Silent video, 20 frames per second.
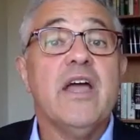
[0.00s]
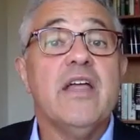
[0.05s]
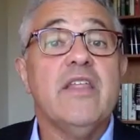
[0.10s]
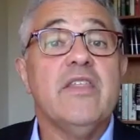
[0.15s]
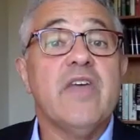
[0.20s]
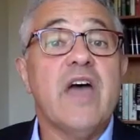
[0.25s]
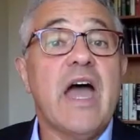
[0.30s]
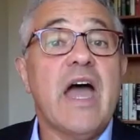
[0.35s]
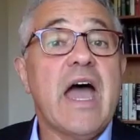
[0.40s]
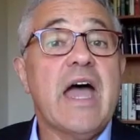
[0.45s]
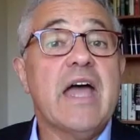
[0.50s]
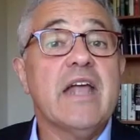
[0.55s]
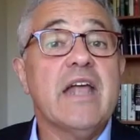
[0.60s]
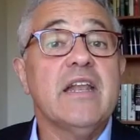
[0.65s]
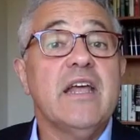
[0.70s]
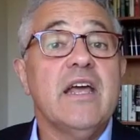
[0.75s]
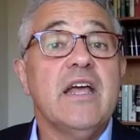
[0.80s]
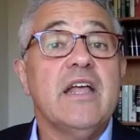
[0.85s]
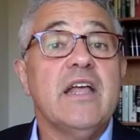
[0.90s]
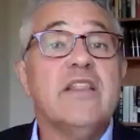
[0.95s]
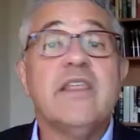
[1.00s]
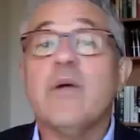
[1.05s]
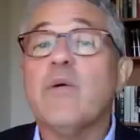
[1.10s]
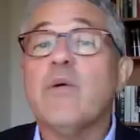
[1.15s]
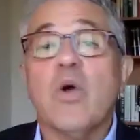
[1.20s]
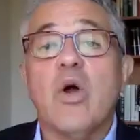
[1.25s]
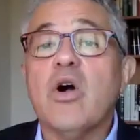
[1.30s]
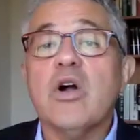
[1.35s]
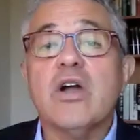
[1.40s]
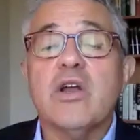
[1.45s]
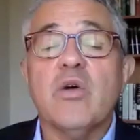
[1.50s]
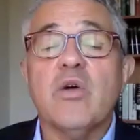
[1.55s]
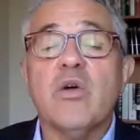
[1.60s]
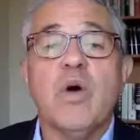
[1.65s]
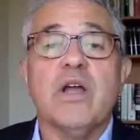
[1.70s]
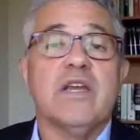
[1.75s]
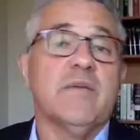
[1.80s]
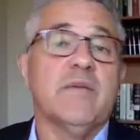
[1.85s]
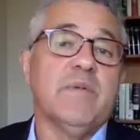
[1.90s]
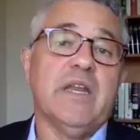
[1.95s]
that they were all going to
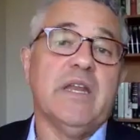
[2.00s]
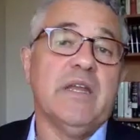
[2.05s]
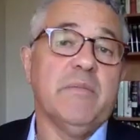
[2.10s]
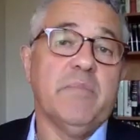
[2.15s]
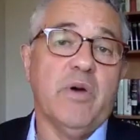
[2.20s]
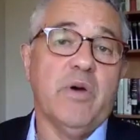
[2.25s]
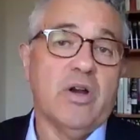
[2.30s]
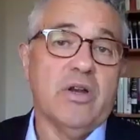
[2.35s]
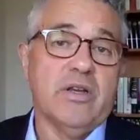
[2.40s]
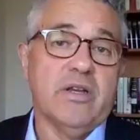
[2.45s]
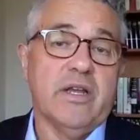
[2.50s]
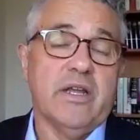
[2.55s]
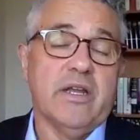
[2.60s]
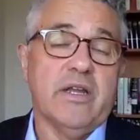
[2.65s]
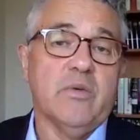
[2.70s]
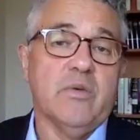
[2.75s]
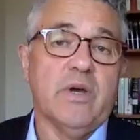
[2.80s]
wind up getting pardoned anyway.